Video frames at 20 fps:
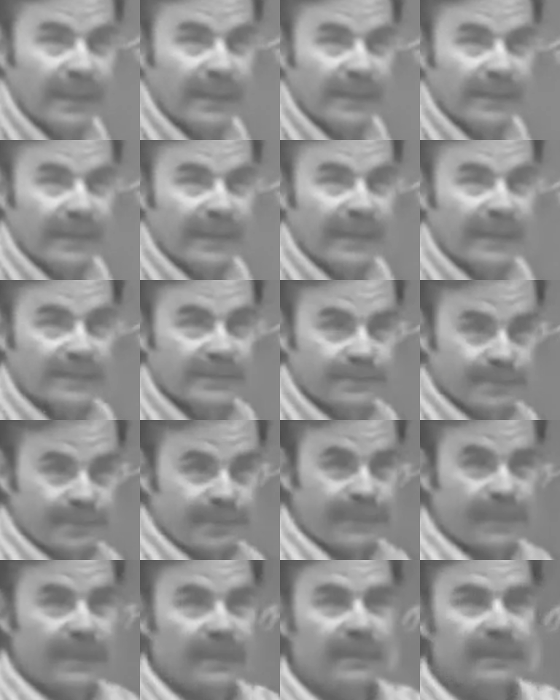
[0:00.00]
that has
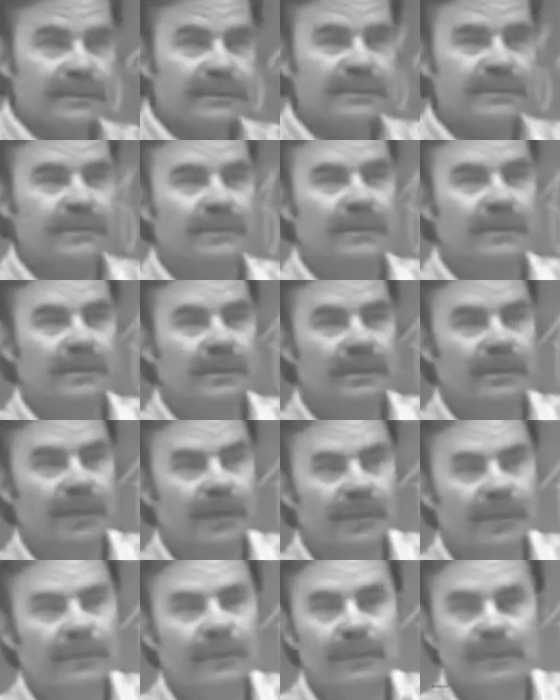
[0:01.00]
been, the,
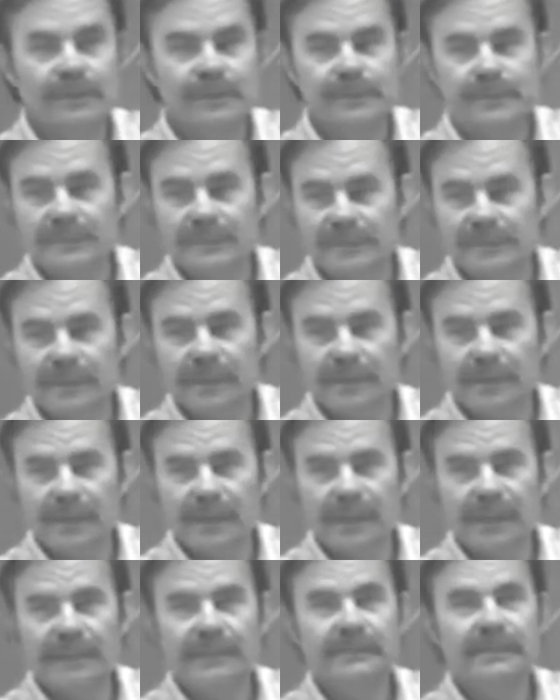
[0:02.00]
all the equipment has been
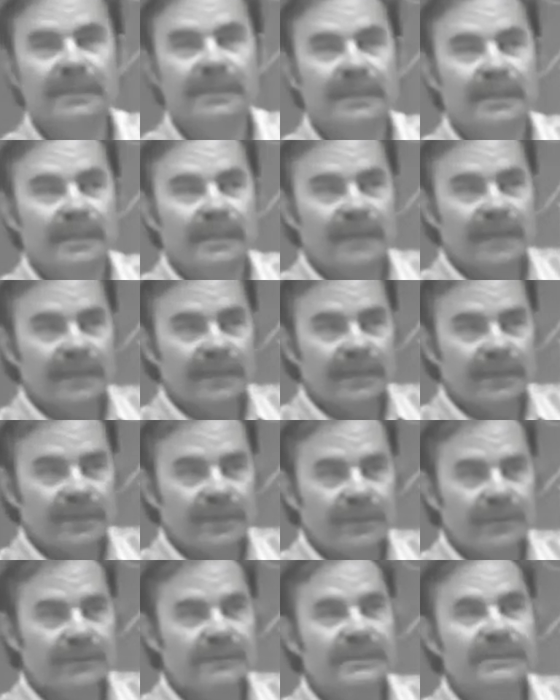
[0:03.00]
sterilized.
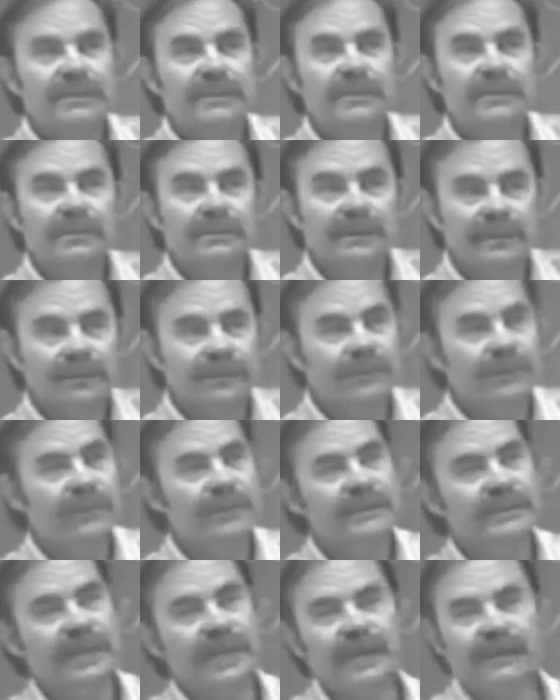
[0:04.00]
You still, the
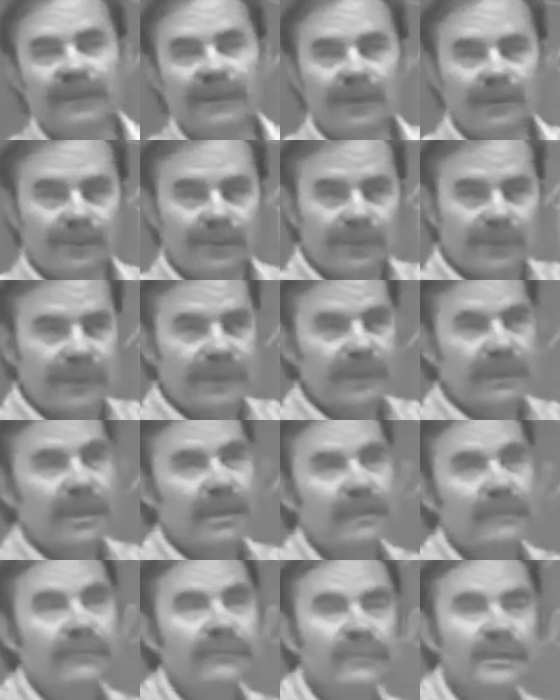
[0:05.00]
first half hour, you can get a
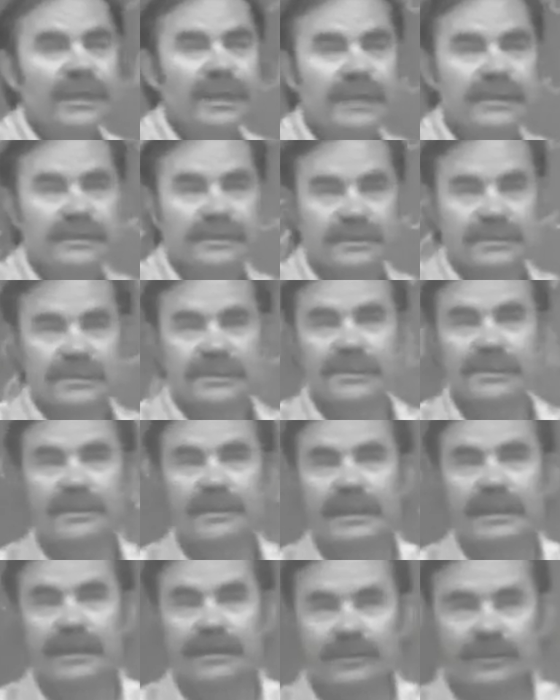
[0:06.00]
lot of yeast
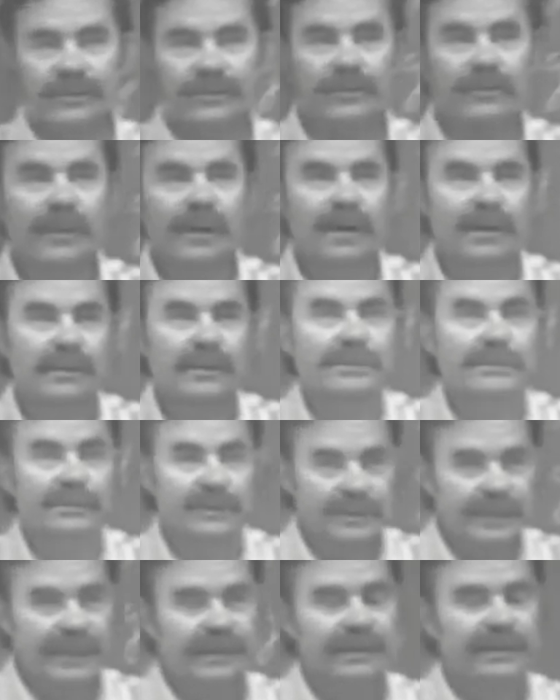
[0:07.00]
into the bottles. They're
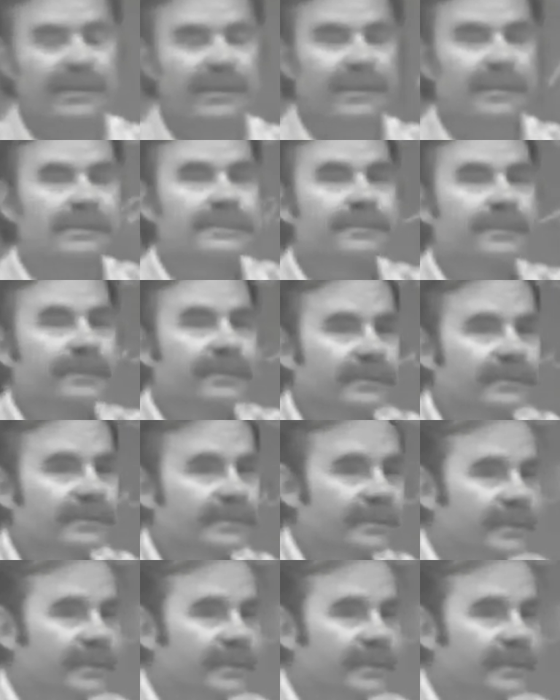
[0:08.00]
dead yeast, but they're still